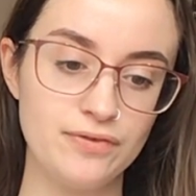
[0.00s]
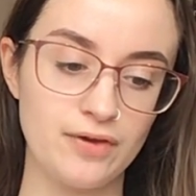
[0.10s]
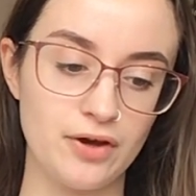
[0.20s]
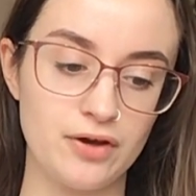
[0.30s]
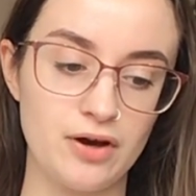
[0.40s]

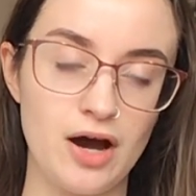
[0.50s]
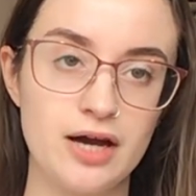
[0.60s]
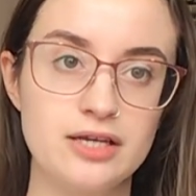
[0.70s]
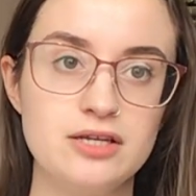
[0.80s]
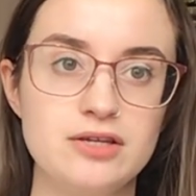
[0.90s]
So
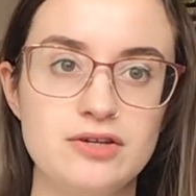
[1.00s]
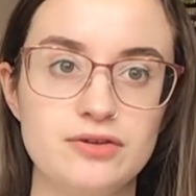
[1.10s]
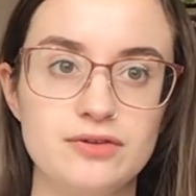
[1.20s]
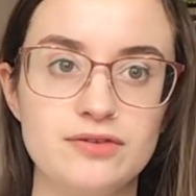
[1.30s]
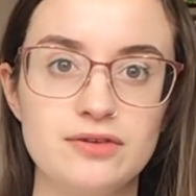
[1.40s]
I
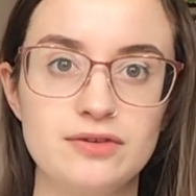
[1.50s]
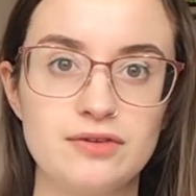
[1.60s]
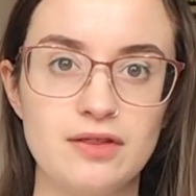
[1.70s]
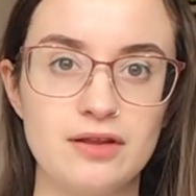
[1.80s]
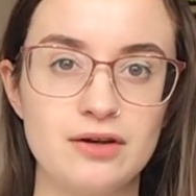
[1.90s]
use
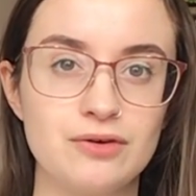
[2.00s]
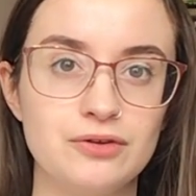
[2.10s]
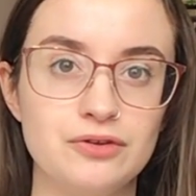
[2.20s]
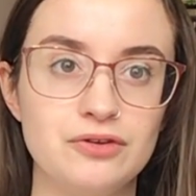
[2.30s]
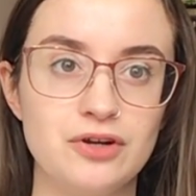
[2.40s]
something
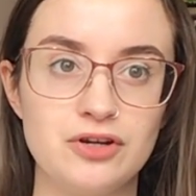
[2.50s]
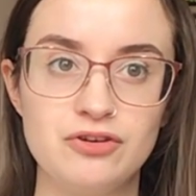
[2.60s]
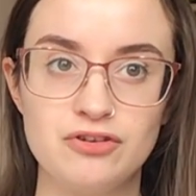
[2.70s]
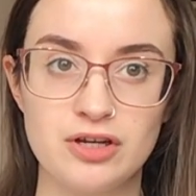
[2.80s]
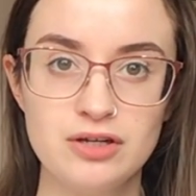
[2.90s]
called
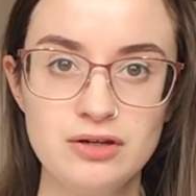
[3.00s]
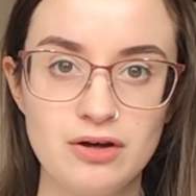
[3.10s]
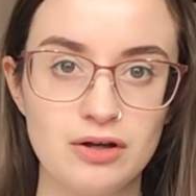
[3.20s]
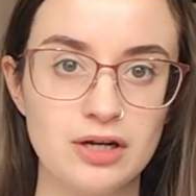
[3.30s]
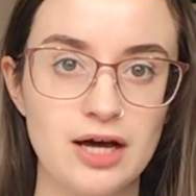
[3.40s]
Notion
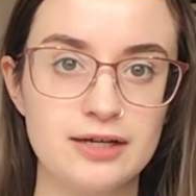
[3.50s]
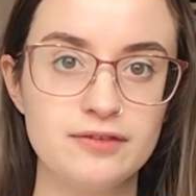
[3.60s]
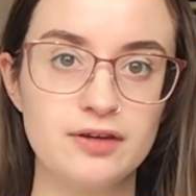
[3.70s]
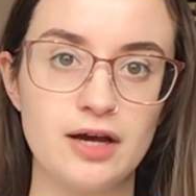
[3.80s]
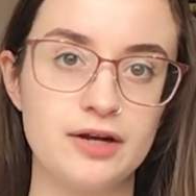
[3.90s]
online
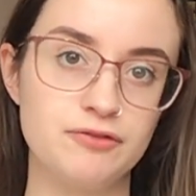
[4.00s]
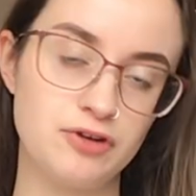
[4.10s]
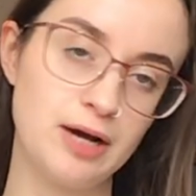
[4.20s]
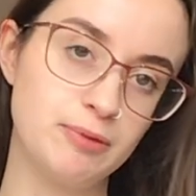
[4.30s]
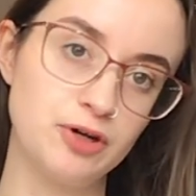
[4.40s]
to kind of
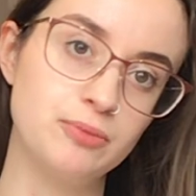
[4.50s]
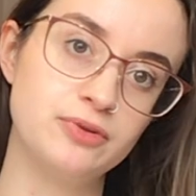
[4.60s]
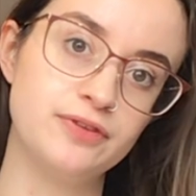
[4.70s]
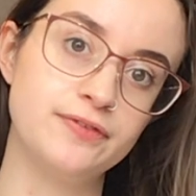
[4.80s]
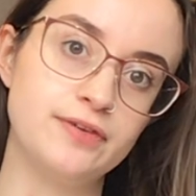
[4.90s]
track my
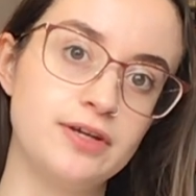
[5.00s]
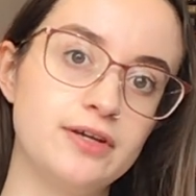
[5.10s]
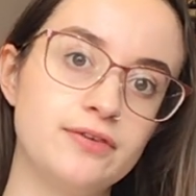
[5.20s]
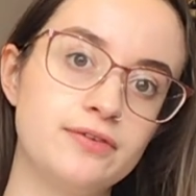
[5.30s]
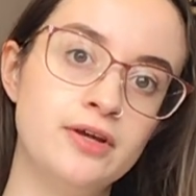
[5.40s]

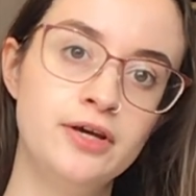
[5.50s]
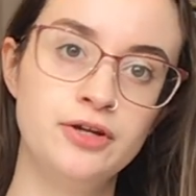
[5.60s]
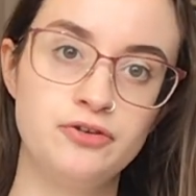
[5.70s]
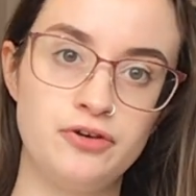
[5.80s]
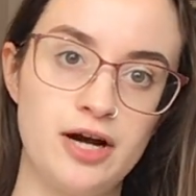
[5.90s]
competencies,
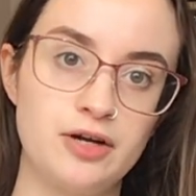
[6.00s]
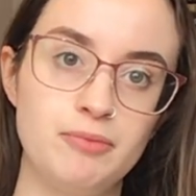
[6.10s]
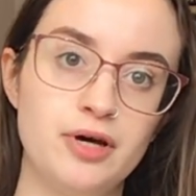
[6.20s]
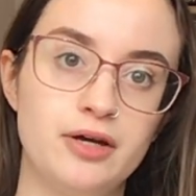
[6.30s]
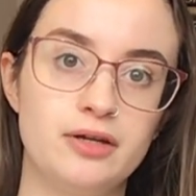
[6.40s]
track
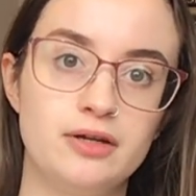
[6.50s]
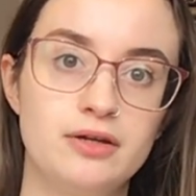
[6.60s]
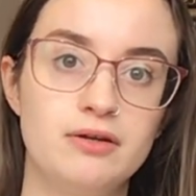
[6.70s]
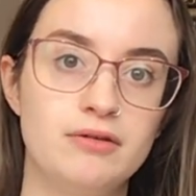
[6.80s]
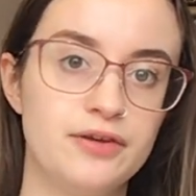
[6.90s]
my
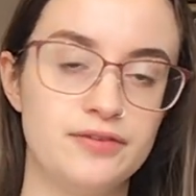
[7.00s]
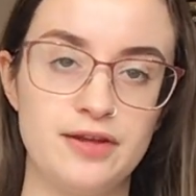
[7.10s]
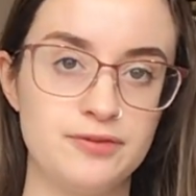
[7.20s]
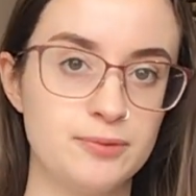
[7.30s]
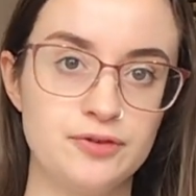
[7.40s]

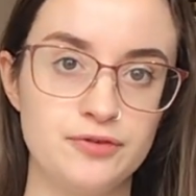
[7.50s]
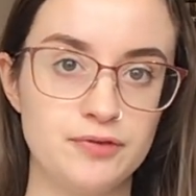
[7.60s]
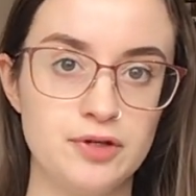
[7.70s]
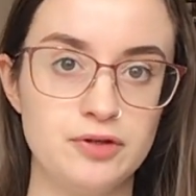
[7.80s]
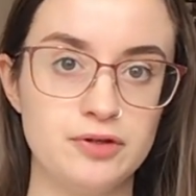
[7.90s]
assessments
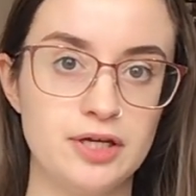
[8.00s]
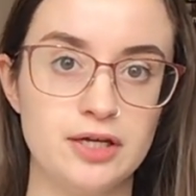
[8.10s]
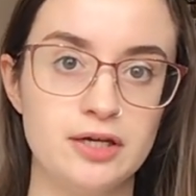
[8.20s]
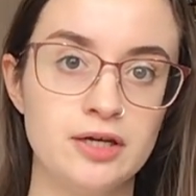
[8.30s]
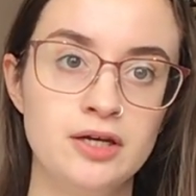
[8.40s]
for
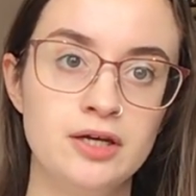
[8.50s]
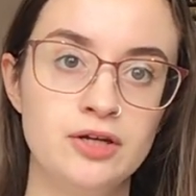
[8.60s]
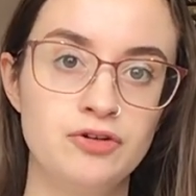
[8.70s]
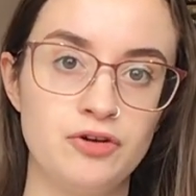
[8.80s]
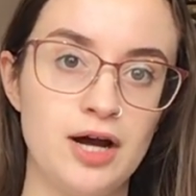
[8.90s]
uni,
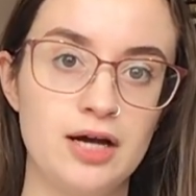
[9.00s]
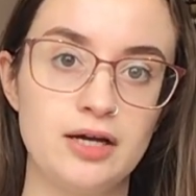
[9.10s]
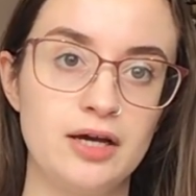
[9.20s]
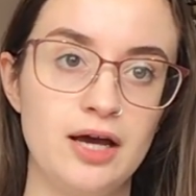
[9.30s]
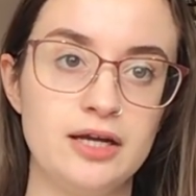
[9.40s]

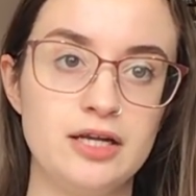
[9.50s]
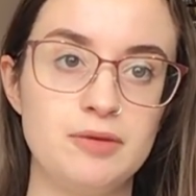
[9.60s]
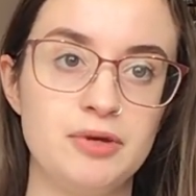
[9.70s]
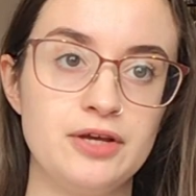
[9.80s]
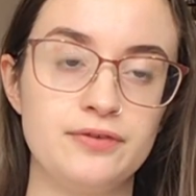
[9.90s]
track
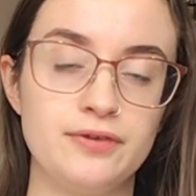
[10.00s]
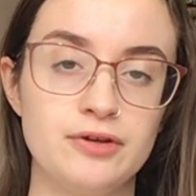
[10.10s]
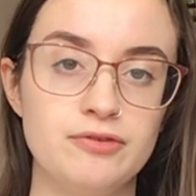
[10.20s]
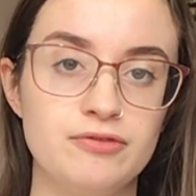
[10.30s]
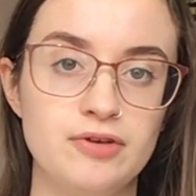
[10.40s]
any piece
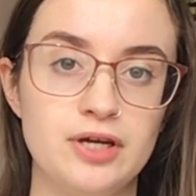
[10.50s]
of